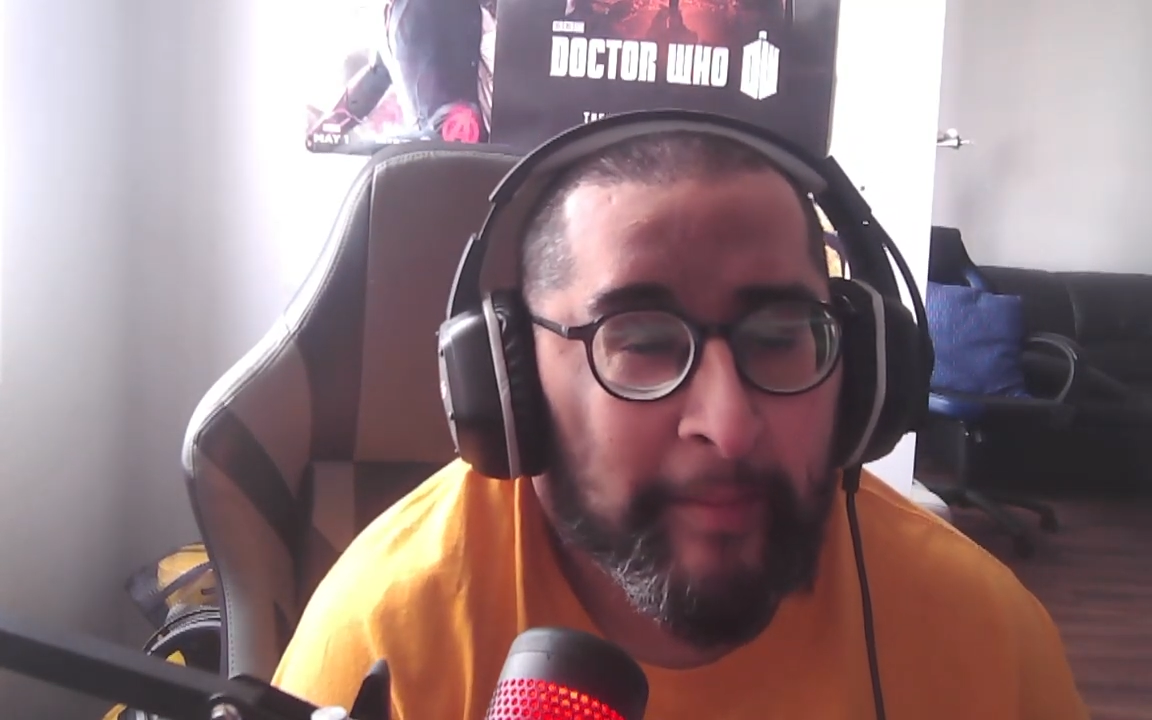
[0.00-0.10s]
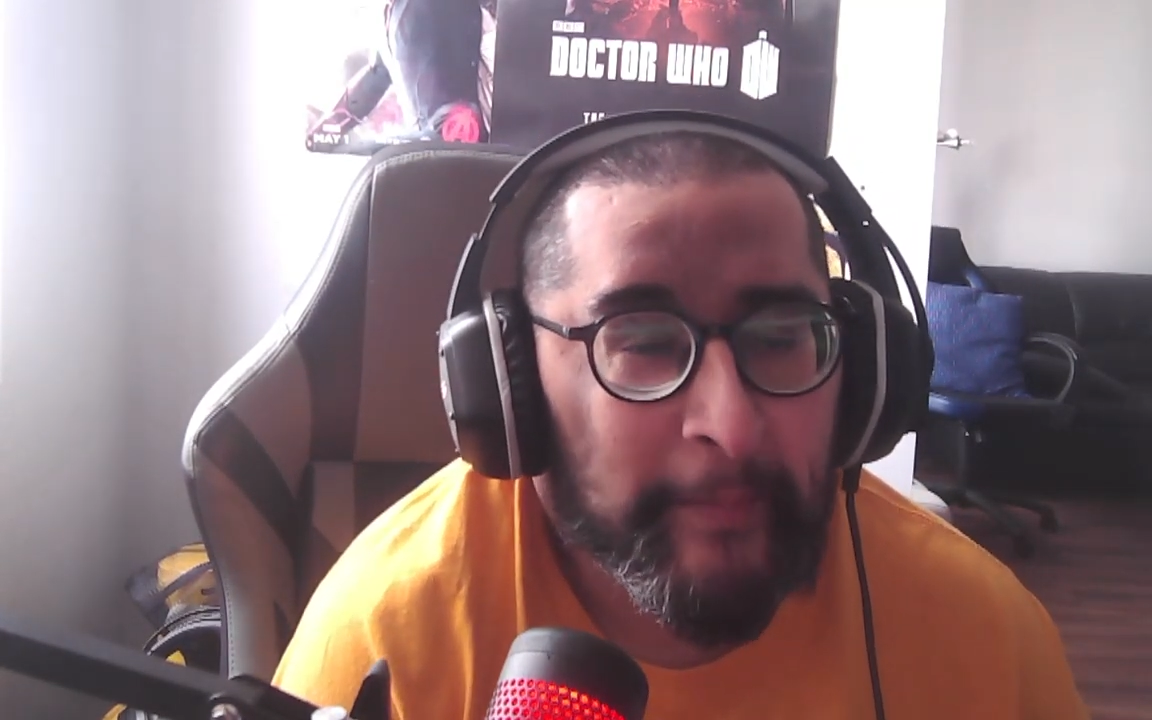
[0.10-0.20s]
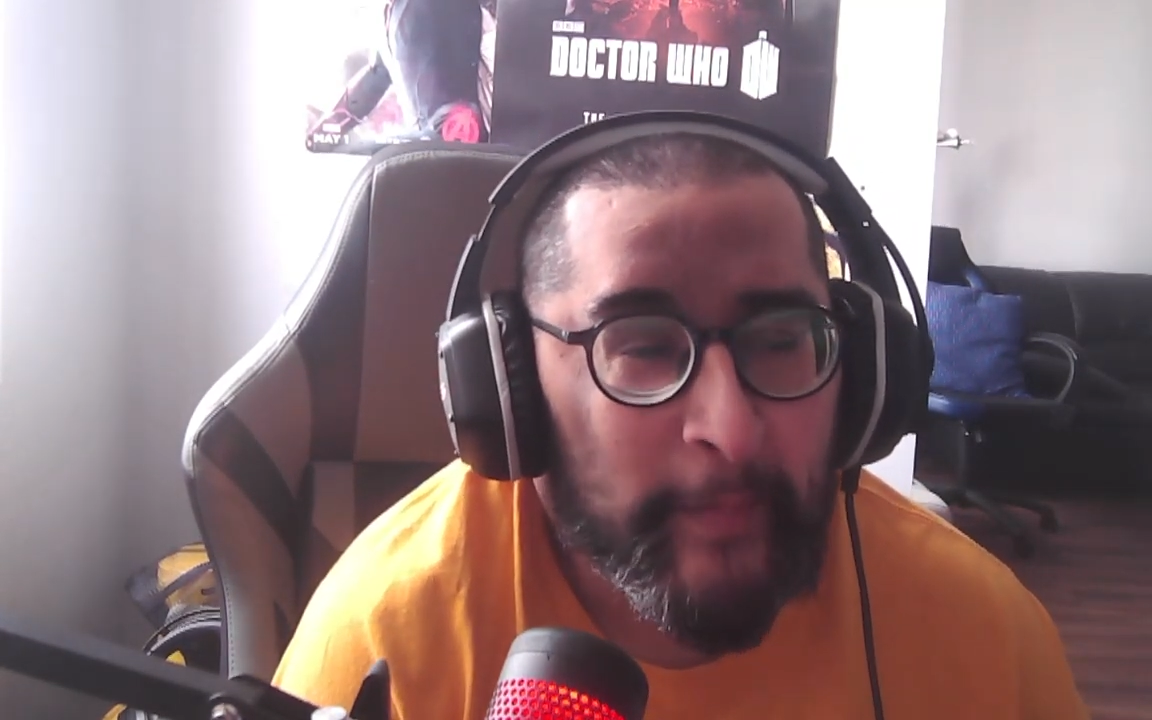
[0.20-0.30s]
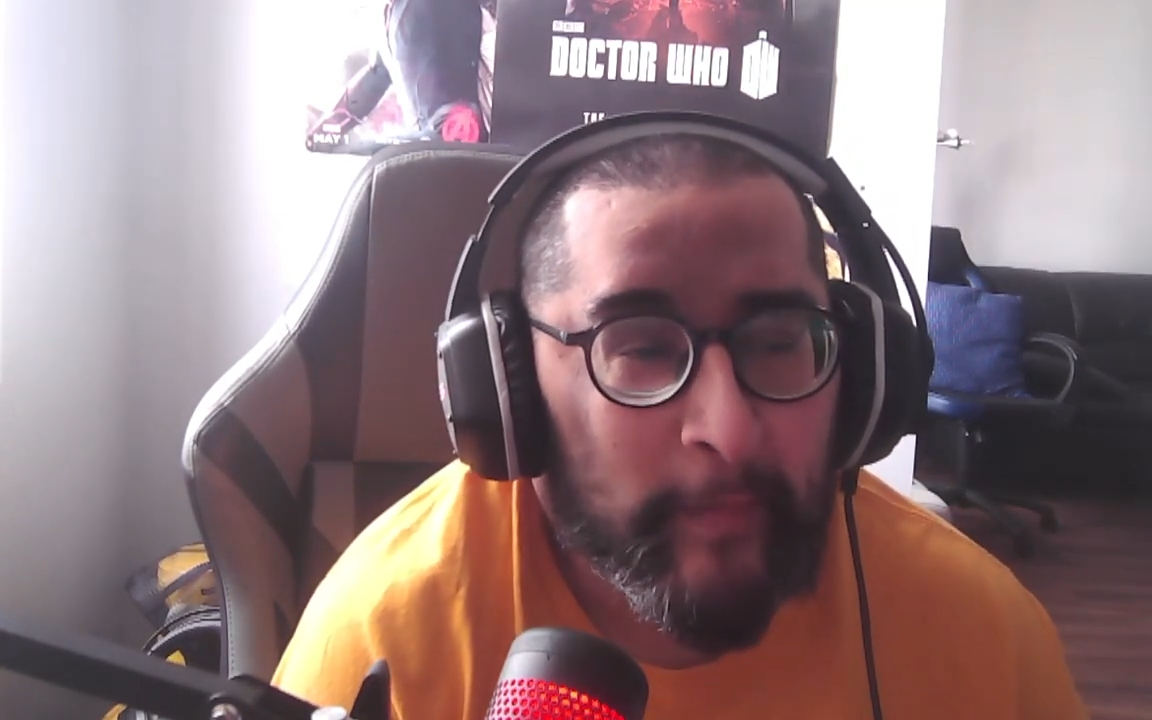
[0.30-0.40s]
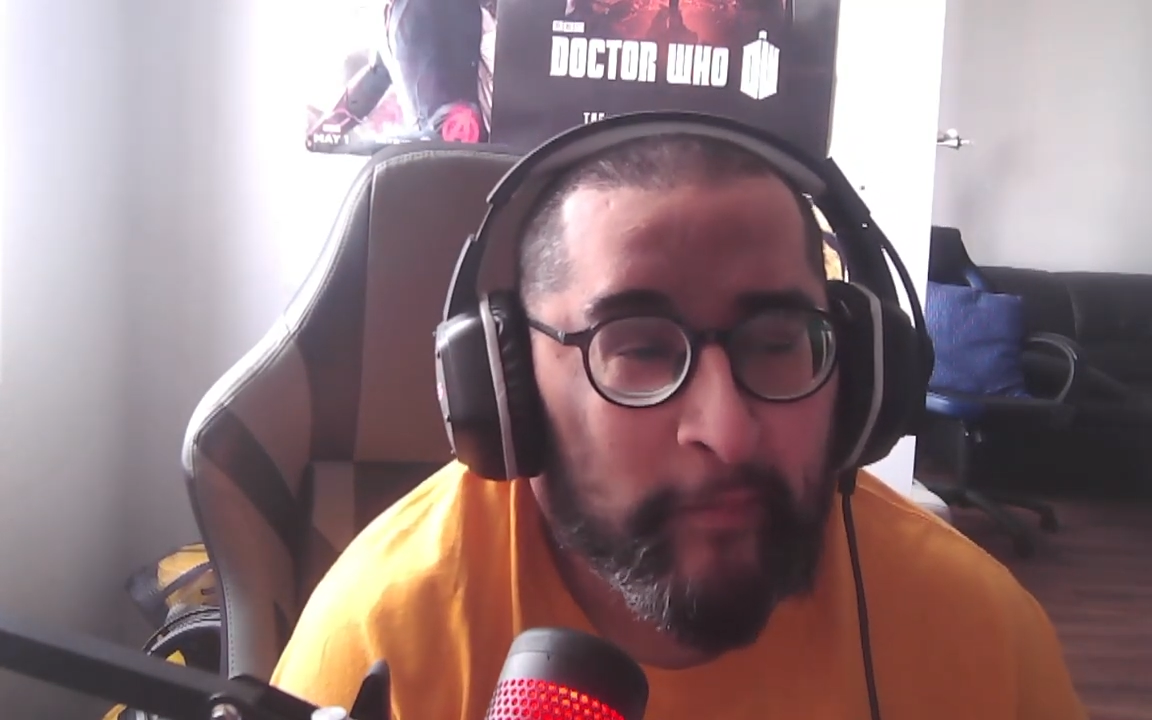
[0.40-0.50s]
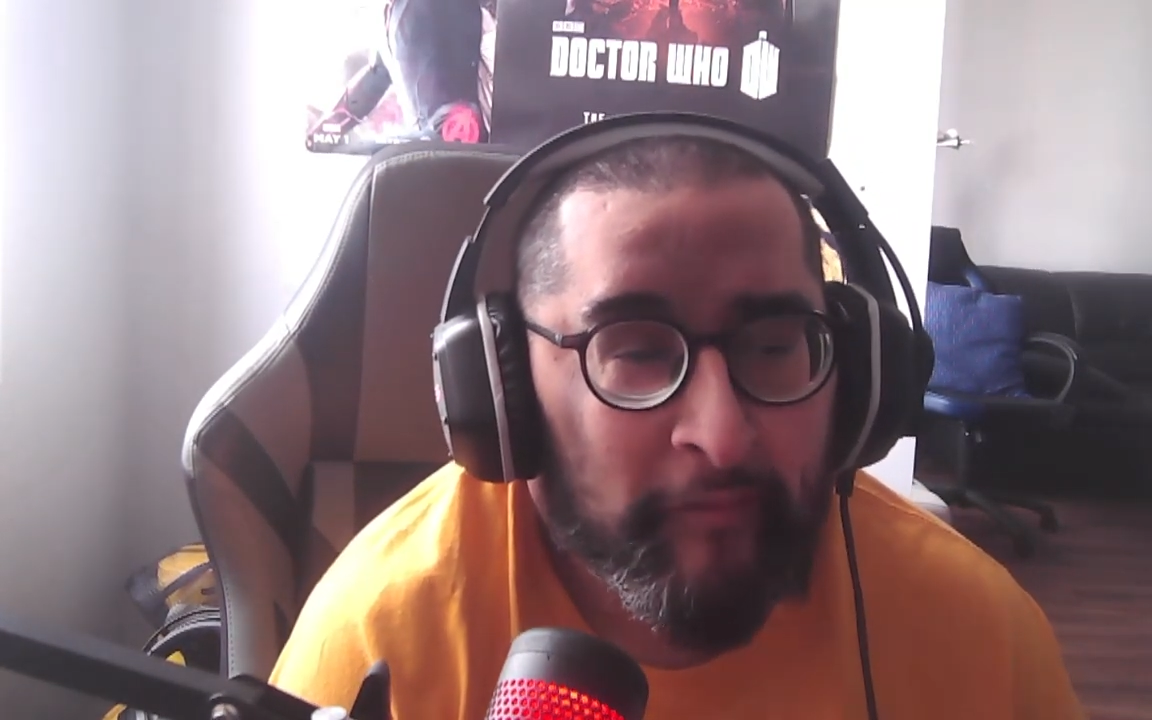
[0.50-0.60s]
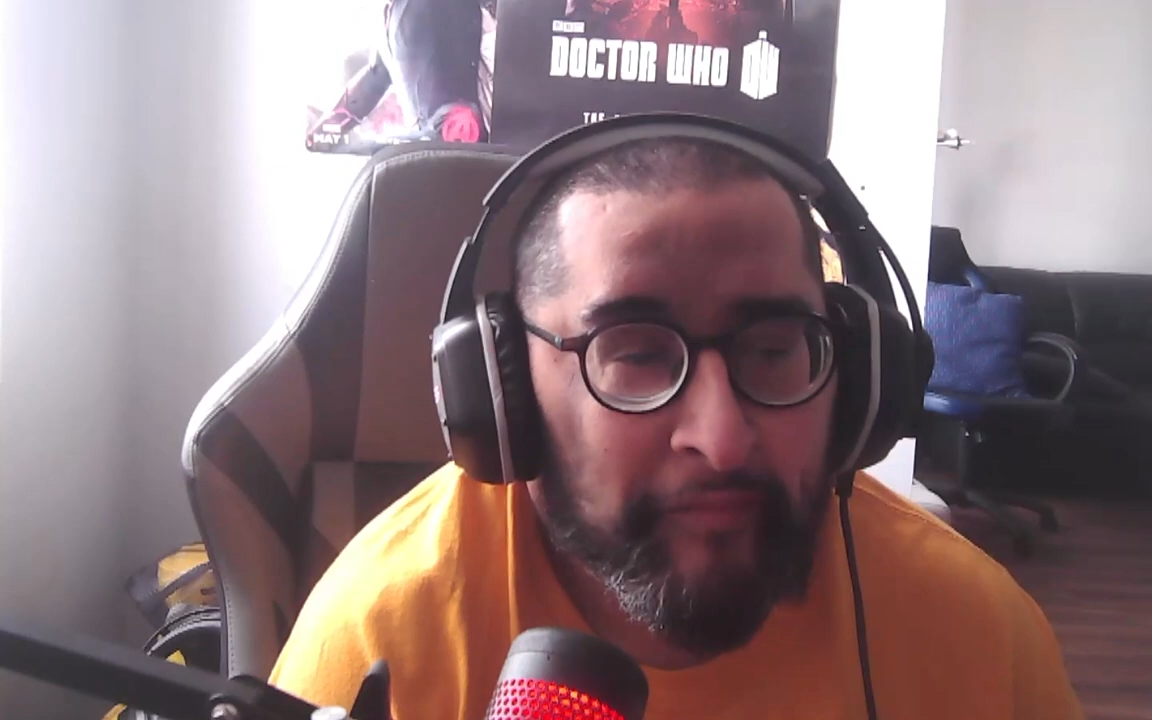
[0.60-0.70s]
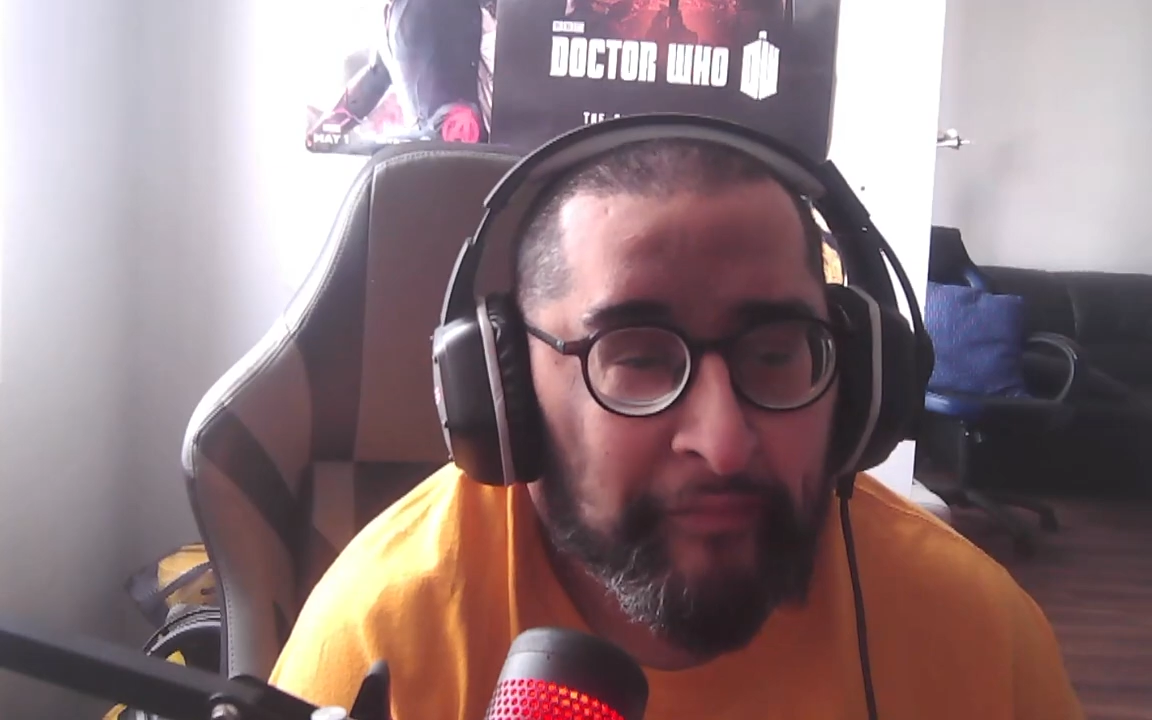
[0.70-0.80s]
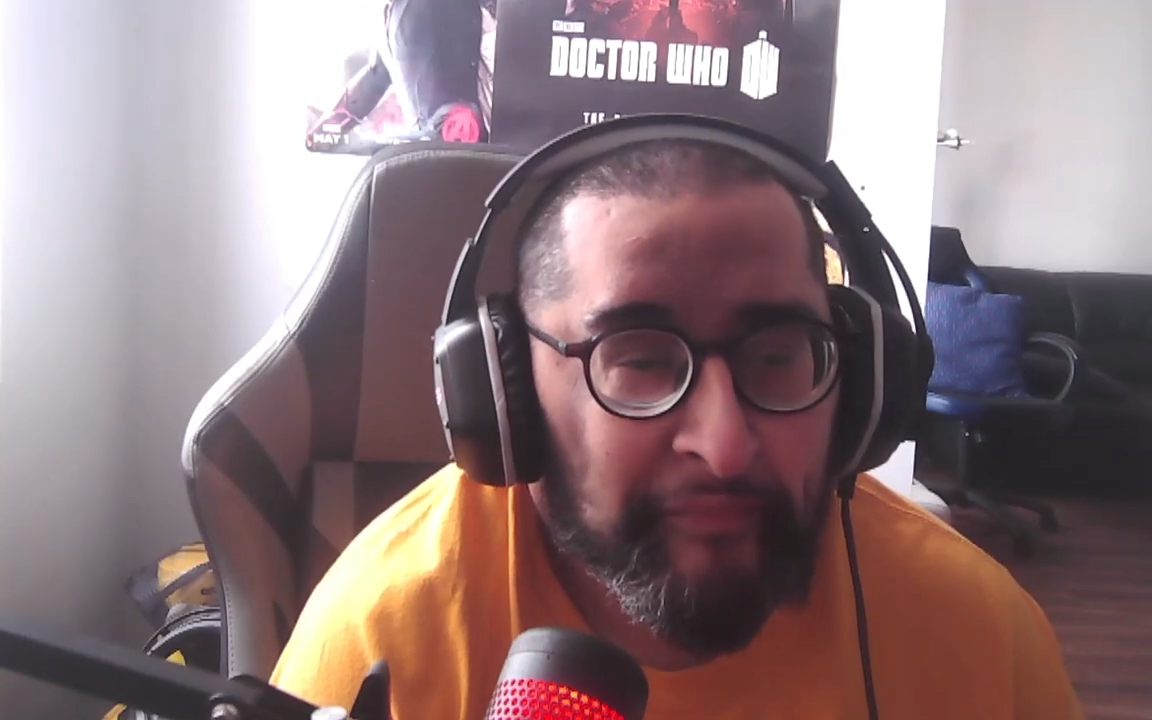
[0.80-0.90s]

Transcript: chemistry.